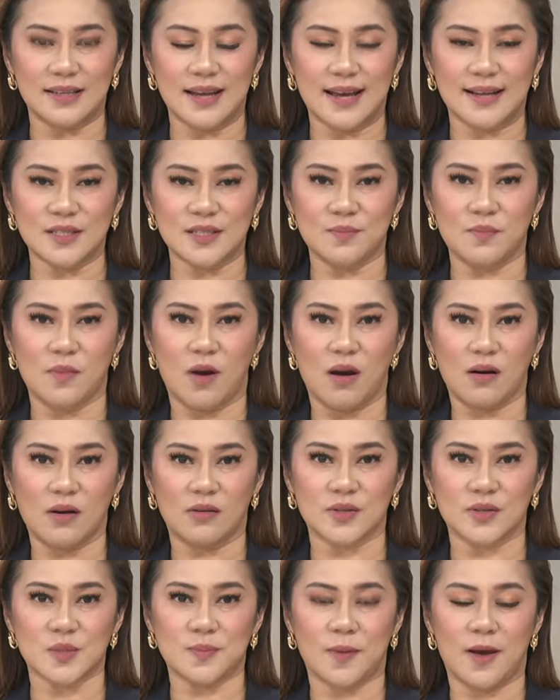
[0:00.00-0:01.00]
at
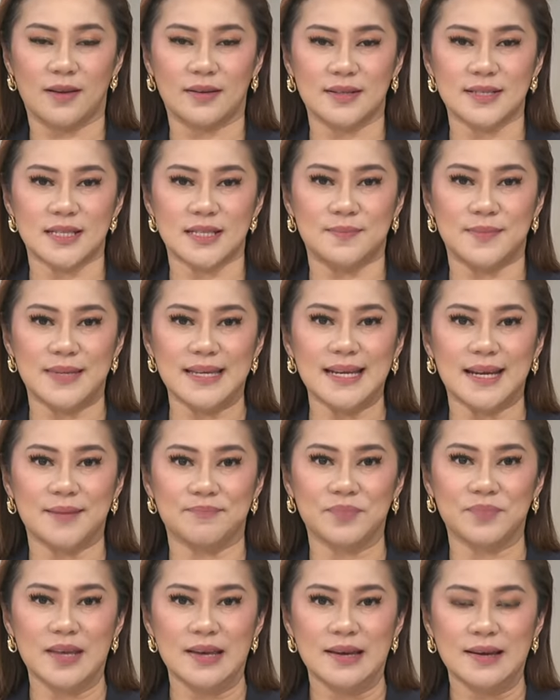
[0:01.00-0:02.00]
tomorrow's policy meeting.
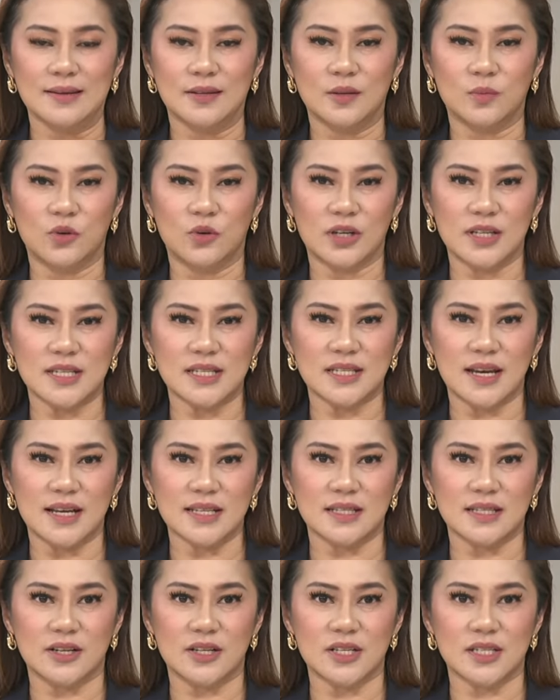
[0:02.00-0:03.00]
Nomura says
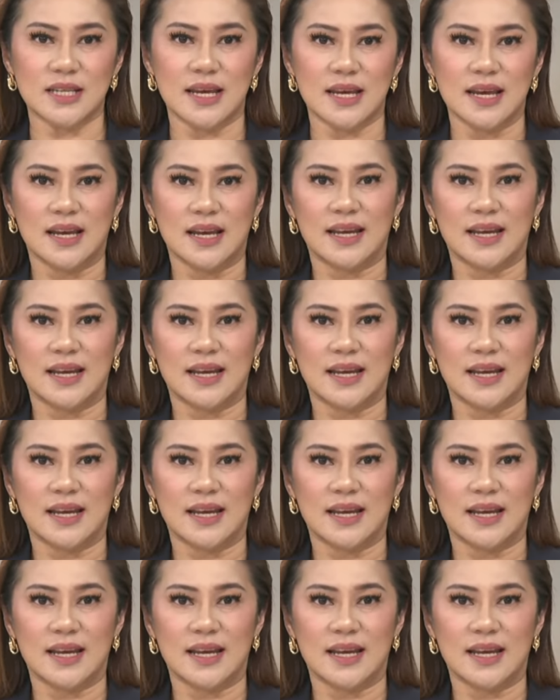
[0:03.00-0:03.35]
there's an